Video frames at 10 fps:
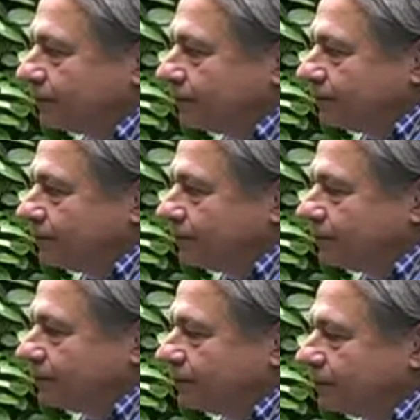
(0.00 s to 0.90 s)

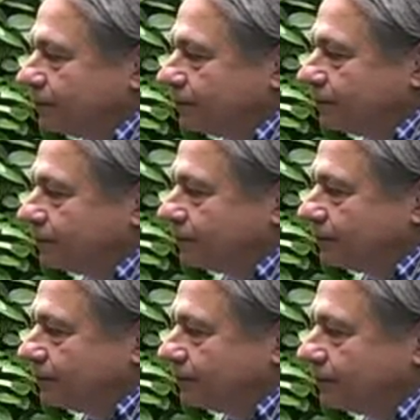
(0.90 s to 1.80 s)

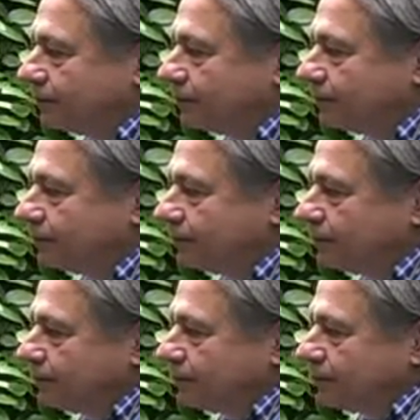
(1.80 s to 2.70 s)

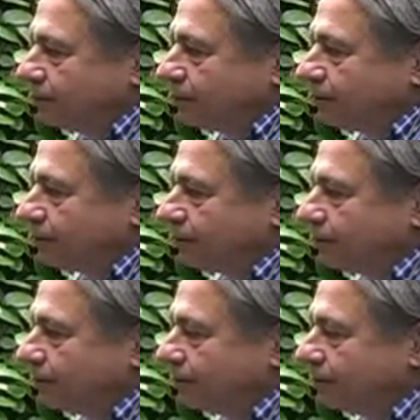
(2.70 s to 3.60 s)

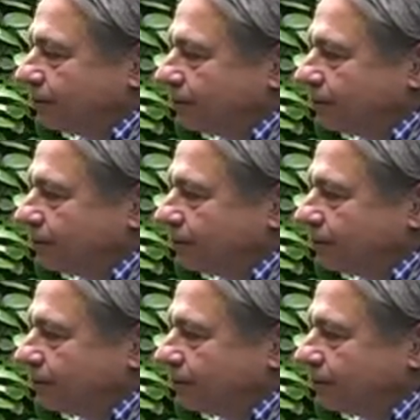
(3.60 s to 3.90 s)
No words are spoken by the person on screen.